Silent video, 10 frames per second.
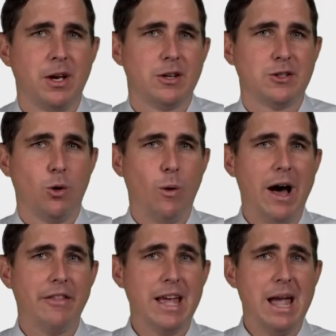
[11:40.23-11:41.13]
So while
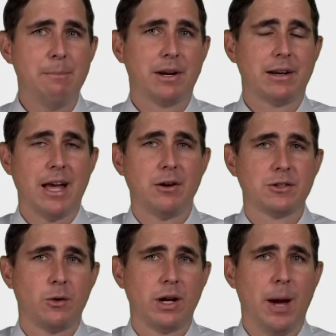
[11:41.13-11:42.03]
the APIC account is
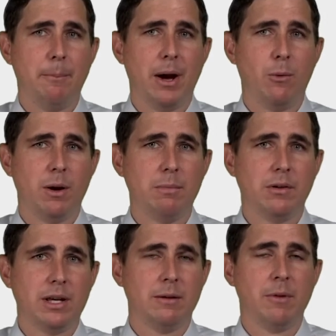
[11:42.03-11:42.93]
going up by 1
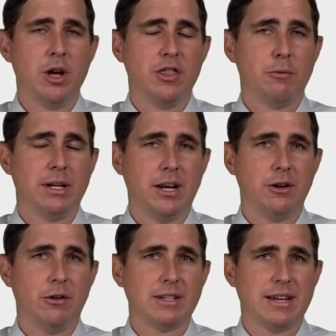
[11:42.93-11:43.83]
million, the retained
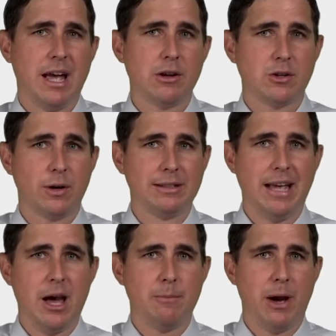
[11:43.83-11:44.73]
earnings account is going
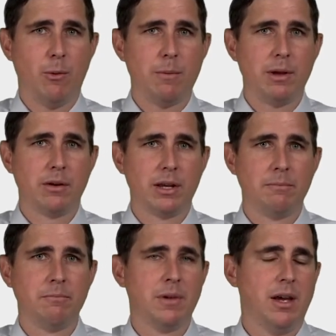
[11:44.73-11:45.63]
down by 1 million.
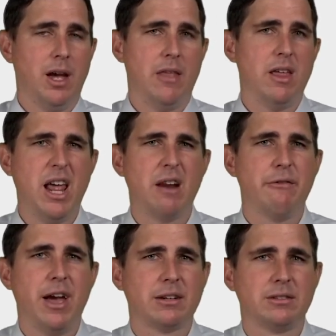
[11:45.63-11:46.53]
And the net
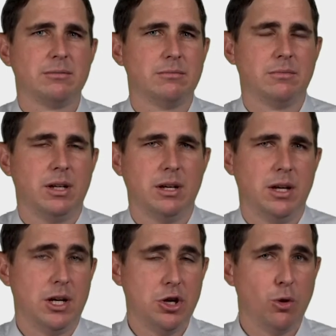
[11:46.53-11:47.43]
effect
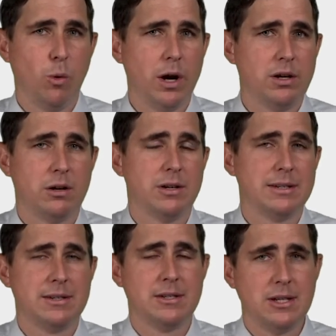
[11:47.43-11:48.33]
in year one here is
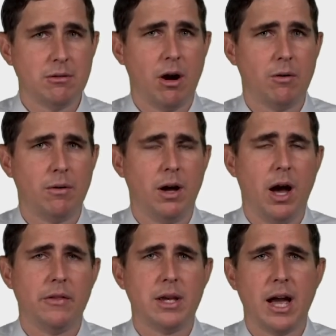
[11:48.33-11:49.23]
zero
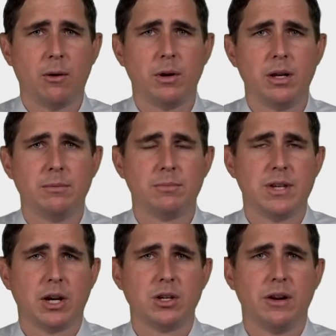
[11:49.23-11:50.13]
on the equity
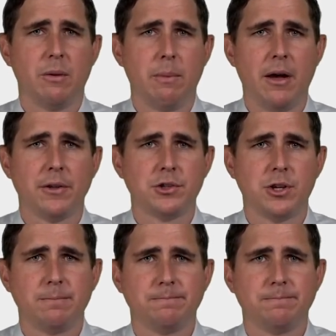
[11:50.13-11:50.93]
section of the balance sheet.